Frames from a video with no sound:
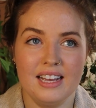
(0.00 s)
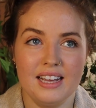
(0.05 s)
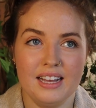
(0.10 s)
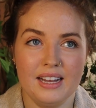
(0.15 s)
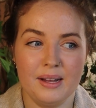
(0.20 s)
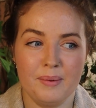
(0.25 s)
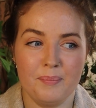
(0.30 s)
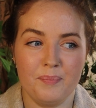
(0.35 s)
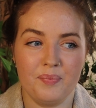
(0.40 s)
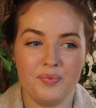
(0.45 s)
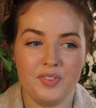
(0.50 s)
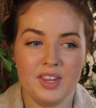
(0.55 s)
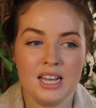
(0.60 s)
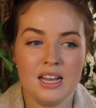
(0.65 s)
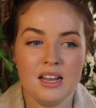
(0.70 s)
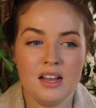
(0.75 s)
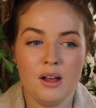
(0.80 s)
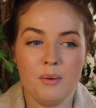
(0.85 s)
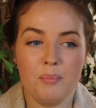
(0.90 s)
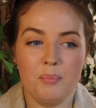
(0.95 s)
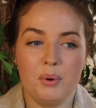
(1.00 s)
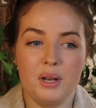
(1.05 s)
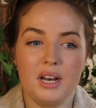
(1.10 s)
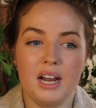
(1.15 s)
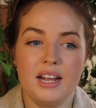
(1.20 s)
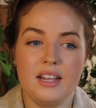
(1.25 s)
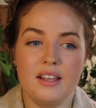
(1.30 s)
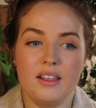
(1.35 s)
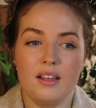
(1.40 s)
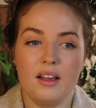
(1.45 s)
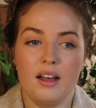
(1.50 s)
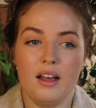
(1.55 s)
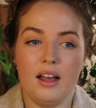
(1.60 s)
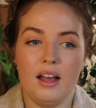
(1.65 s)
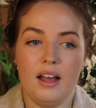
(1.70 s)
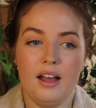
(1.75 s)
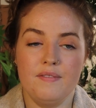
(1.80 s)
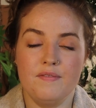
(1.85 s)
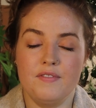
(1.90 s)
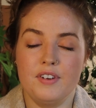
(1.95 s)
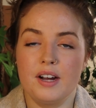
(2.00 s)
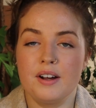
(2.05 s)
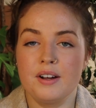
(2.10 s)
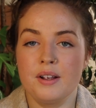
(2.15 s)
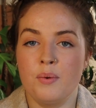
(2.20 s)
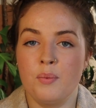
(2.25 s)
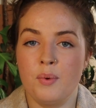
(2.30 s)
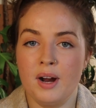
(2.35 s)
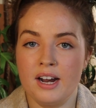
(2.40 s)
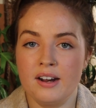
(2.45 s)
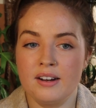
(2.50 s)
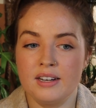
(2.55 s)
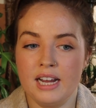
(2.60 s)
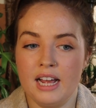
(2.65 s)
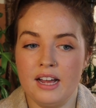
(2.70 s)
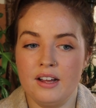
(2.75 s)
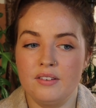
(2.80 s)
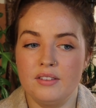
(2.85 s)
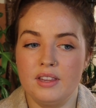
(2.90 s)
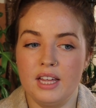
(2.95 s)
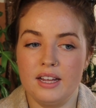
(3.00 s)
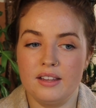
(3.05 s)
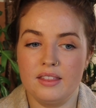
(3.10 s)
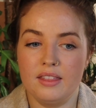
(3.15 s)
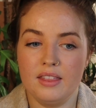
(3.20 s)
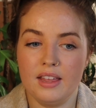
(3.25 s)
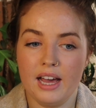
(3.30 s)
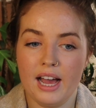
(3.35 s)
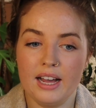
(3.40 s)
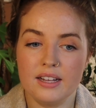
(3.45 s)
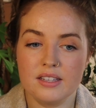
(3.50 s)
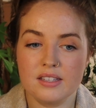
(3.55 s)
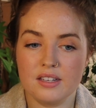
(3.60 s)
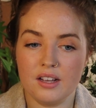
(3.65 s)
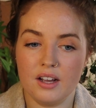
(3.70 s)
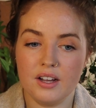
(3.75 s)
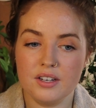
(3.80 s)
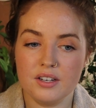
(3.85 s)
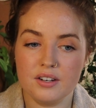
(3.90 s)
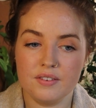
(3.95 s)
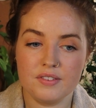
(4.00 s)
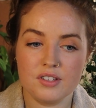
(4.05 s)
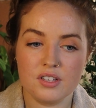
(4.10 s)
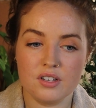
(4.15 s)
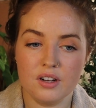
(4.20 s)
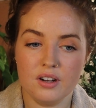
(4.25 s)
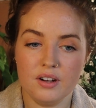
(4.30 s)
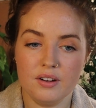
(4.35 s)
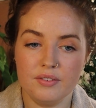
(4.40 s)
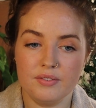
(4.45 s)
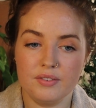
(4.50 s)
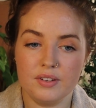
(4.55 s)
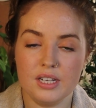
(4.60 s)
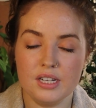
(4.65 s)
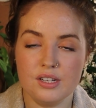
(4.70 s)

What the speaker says: But I'm very aware now that that side of stuff